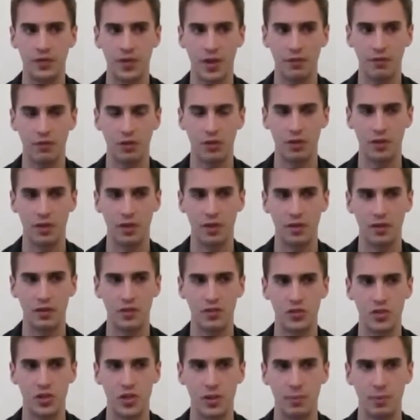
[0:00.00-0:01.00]

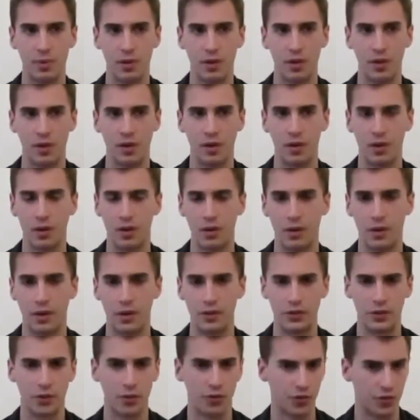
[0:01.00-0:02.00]
Definitely cheaper
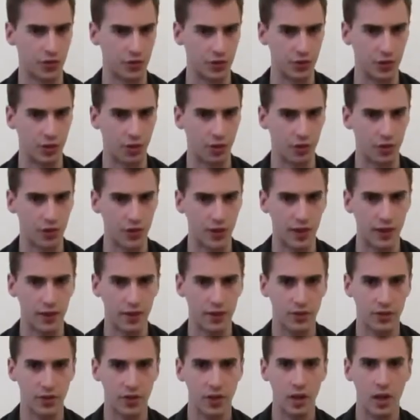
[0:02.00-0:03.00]
than Constant
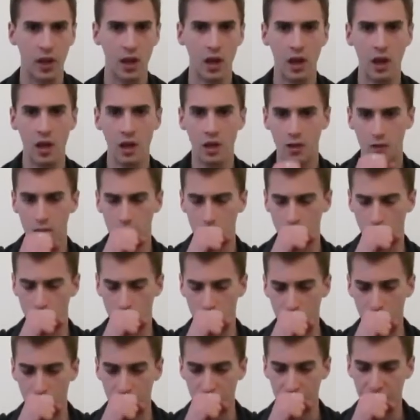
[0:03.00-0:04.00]
Contact.
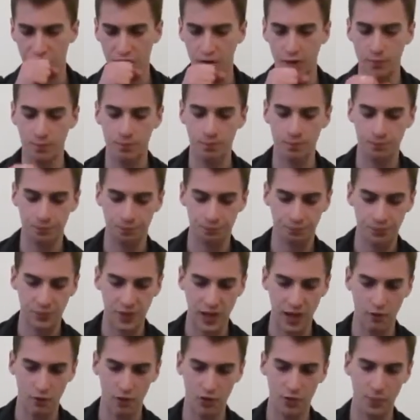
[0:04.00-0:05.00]
So
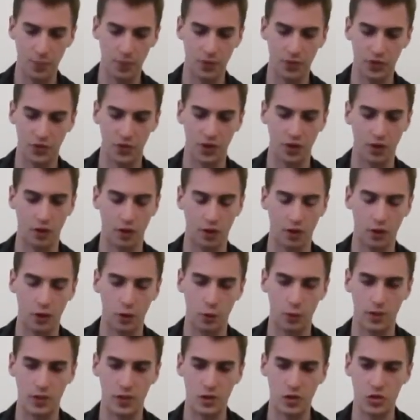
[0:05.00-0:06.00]
GetResponse are
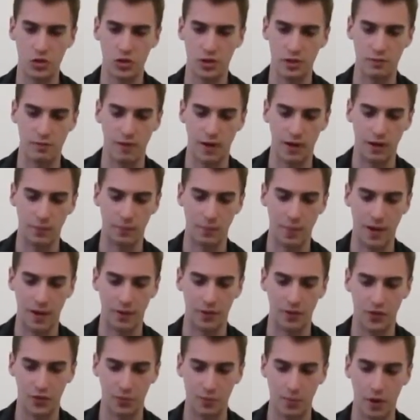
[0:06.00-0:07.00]
who I usually
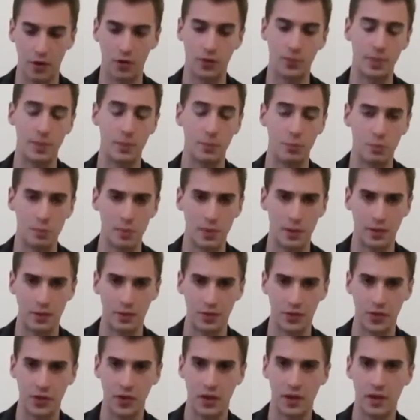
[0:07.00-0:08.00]
recommend to most people
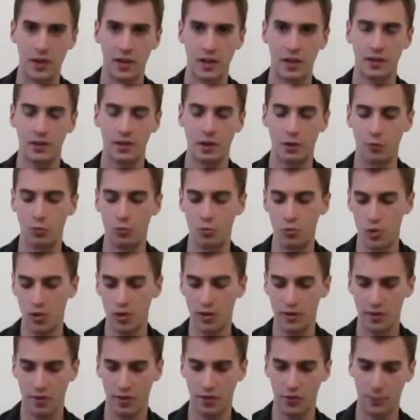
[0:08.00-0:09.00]
because they're a
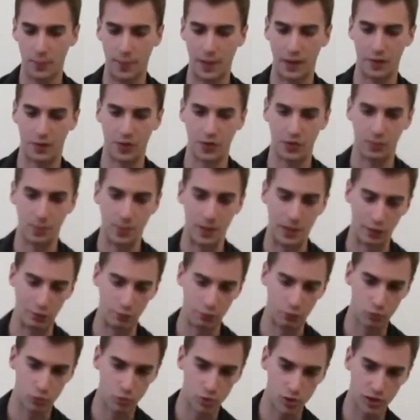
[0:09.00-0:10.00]
really nice balance of
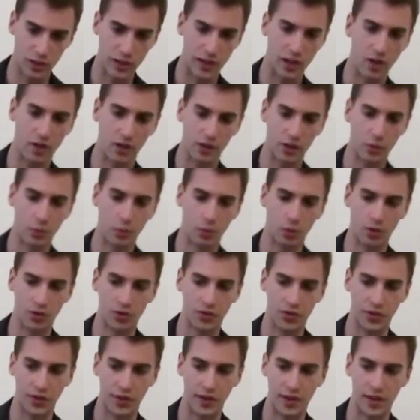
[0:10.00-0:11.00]
being really high
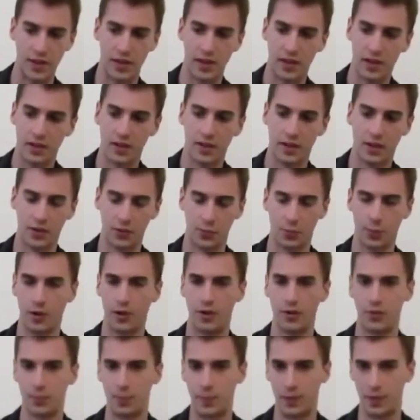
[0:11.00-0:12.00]
quality as
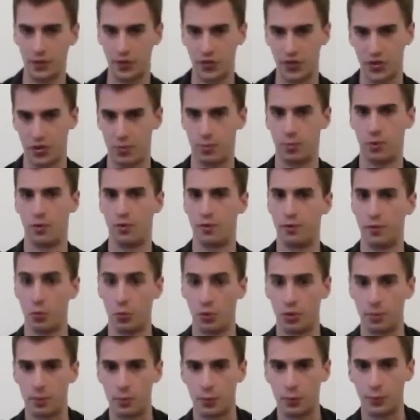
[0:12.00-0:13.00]
well as being super
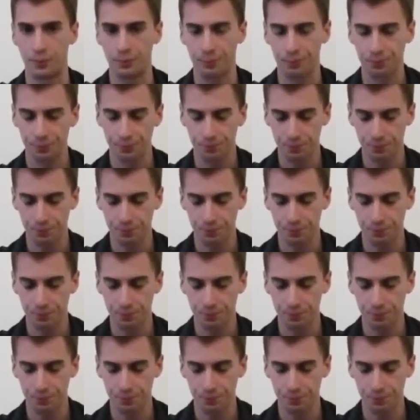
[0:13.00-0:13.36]
affordable.